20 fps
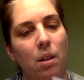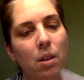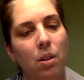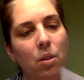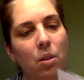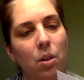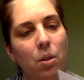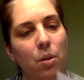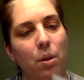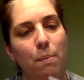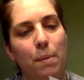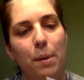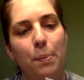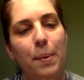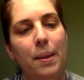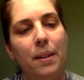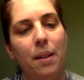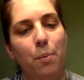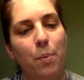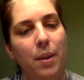So there must
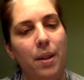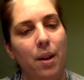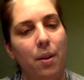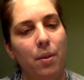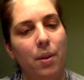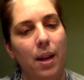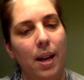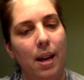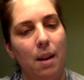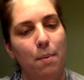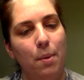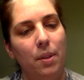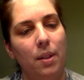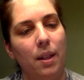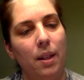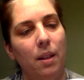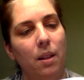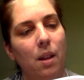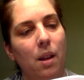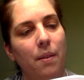be some without animals,
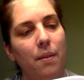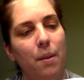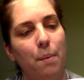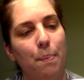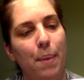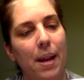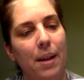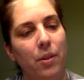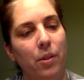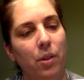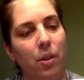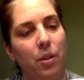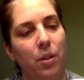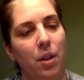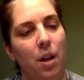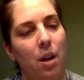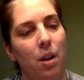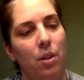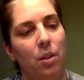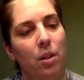like a lot of the pentacles
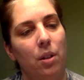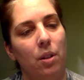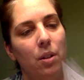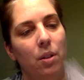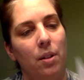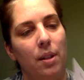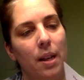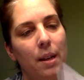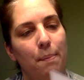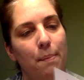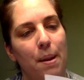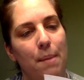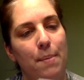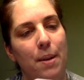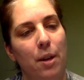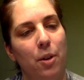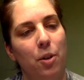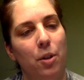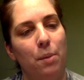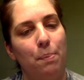cards it looks like
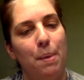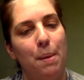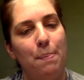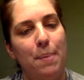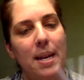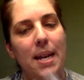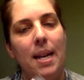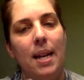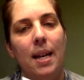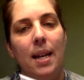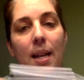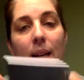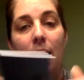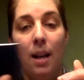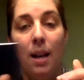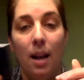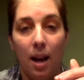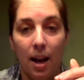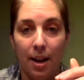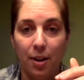maybe are just Pippi.
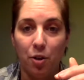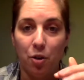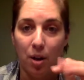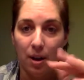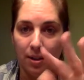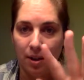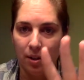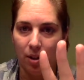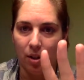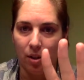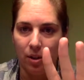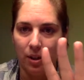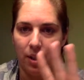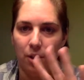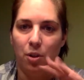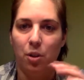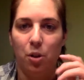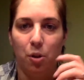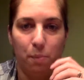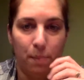I tried not to look
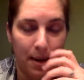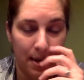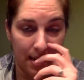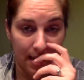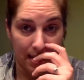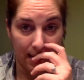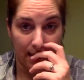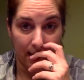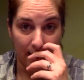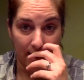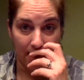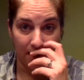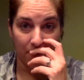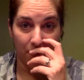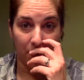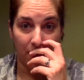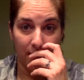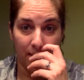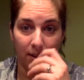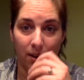at too many.
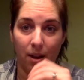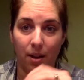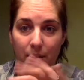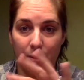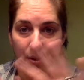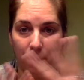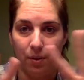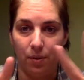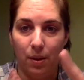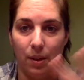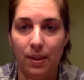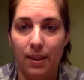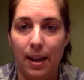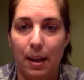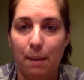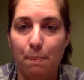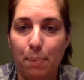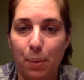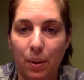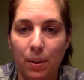After I saw sort of the
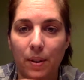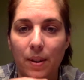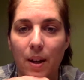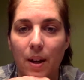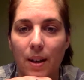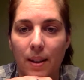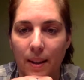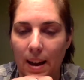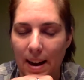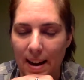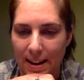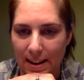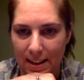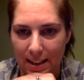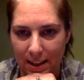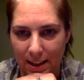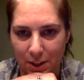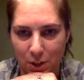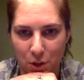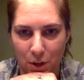samples online, and
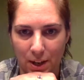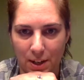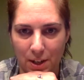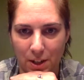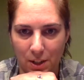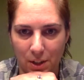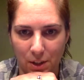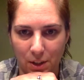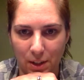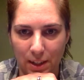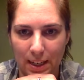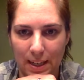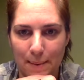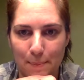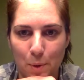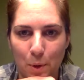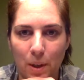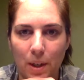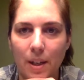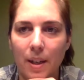then I tried not to look
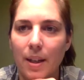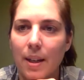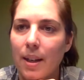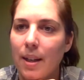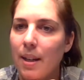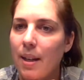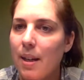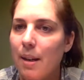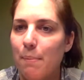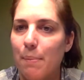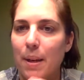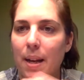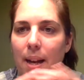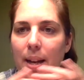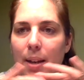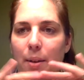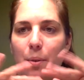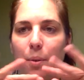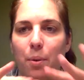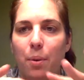anymore, but I
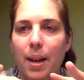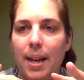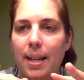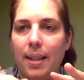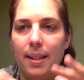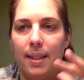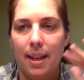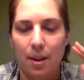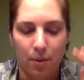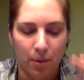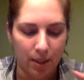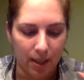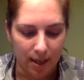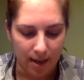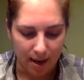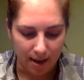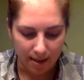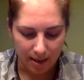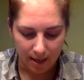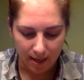raced out, and
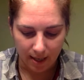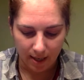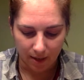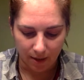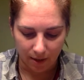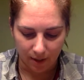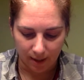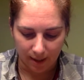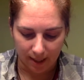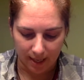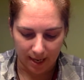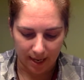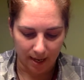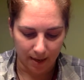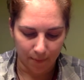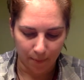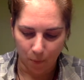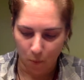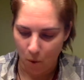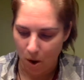I think you'll see
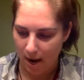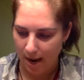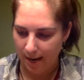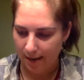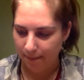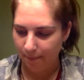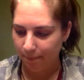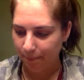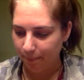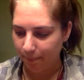why.